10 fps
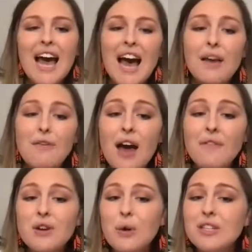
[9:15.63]
If you
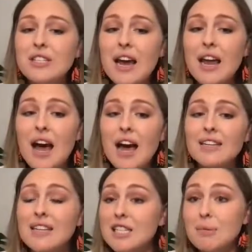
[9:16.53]
haven't noticed yet, I
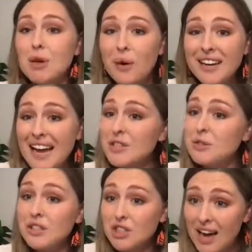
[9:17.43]
tend to be quite
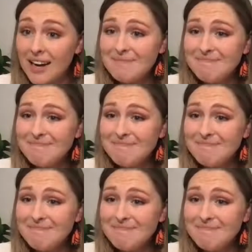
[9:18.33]
naturally chatty.